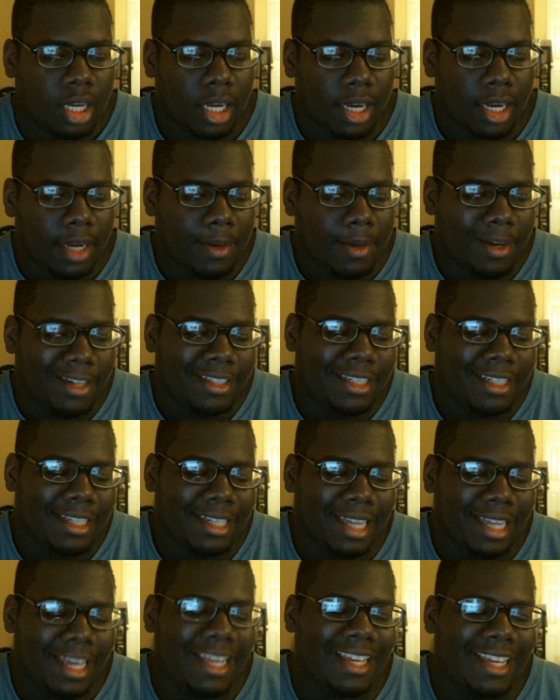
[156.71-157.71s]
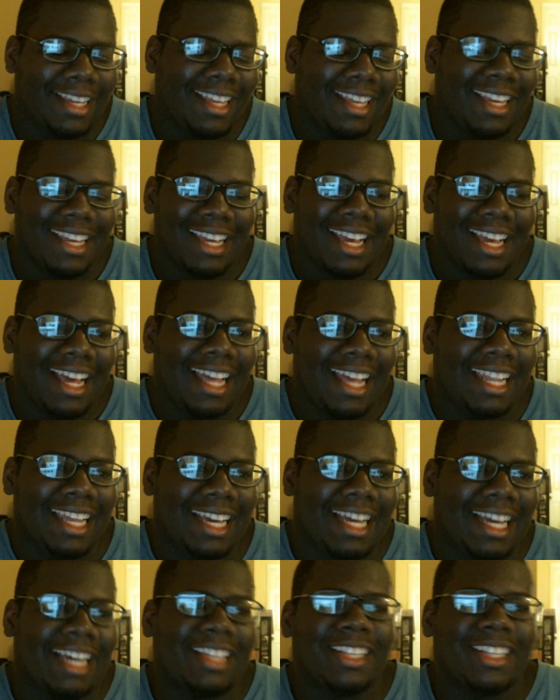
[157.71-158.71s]
I like
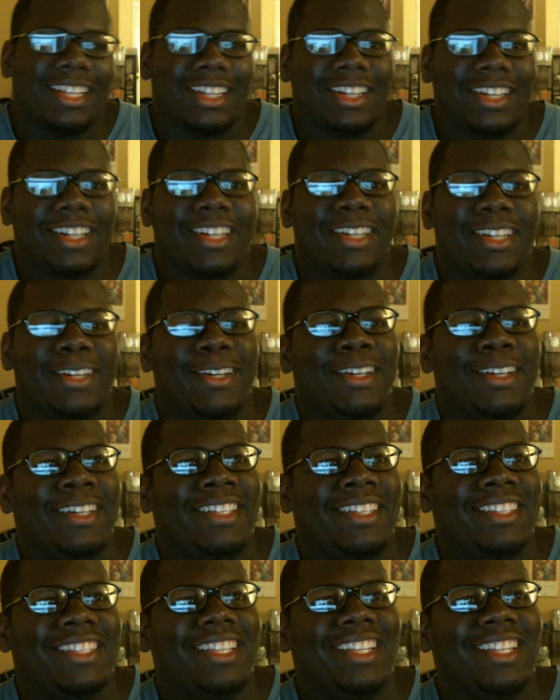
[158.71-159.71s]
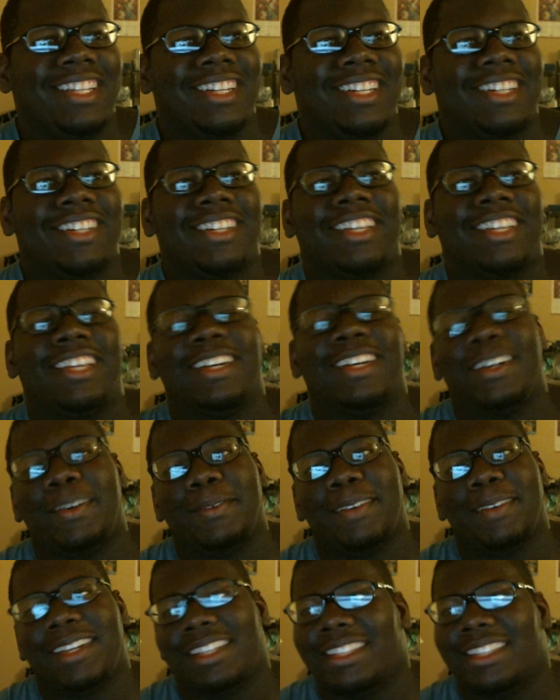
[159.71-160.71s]
how the looker
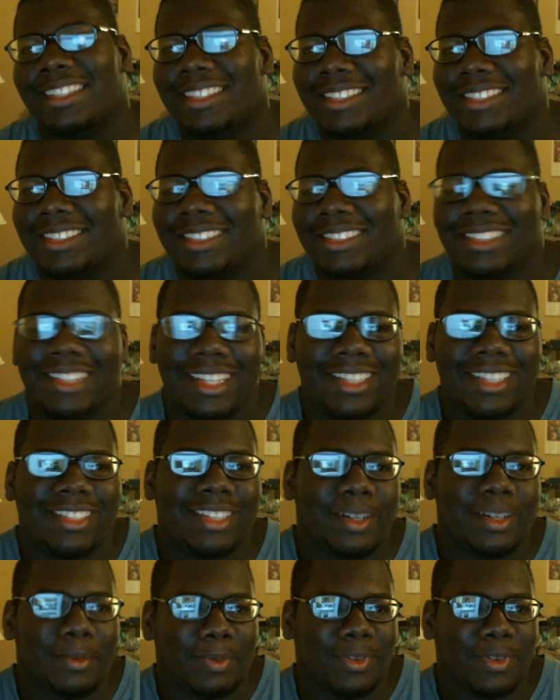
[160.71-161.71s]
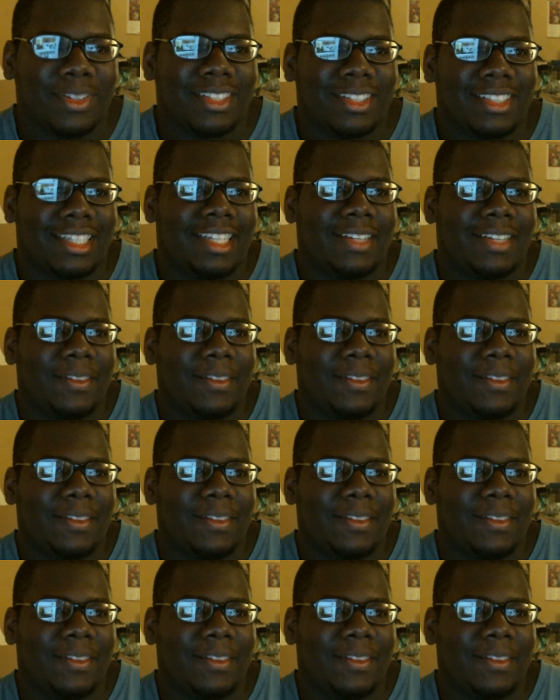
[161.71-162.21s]
killed me at certain points.